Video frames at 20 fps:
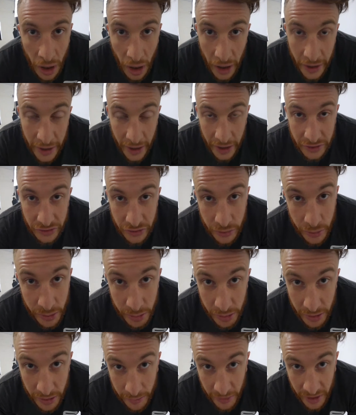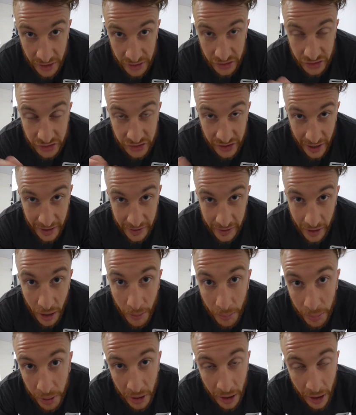Okay, so we're pretty much set
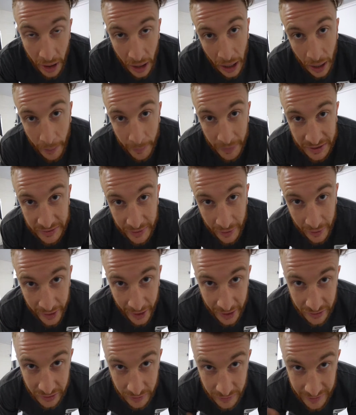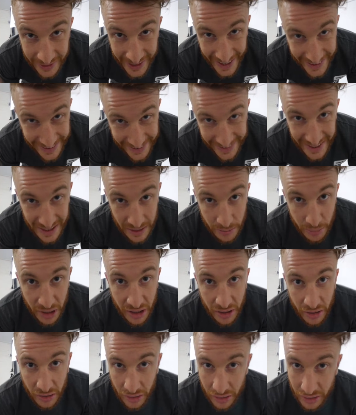up. It's now a case of testing,
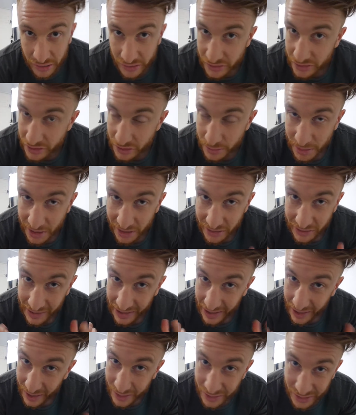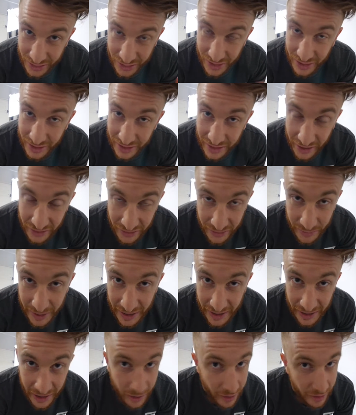because just because it looks good doesn't
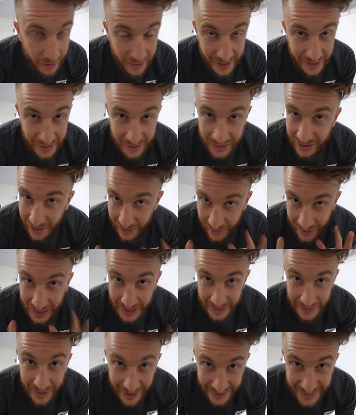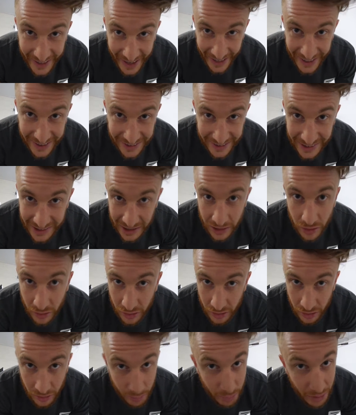mean it necessarily does actually look
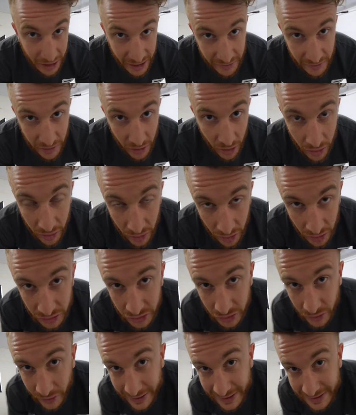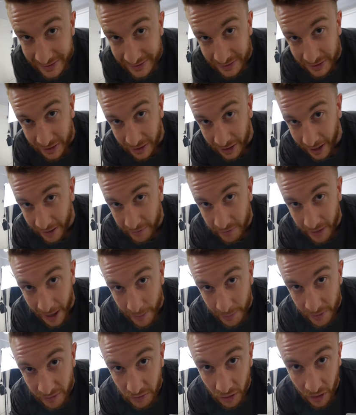good, believe it or not. Screens can have a
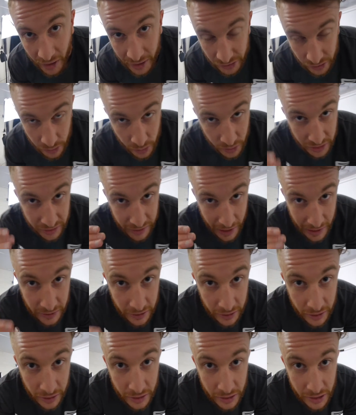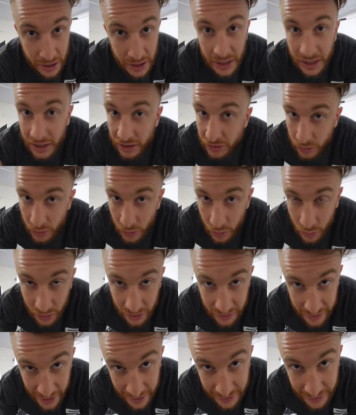habit of lying, so what I tend to do is record a
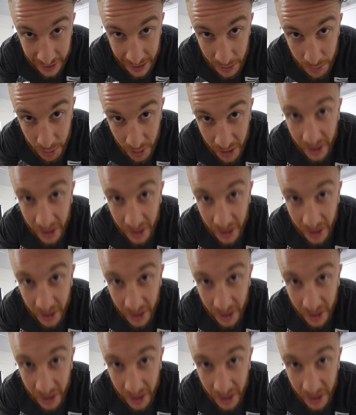test clip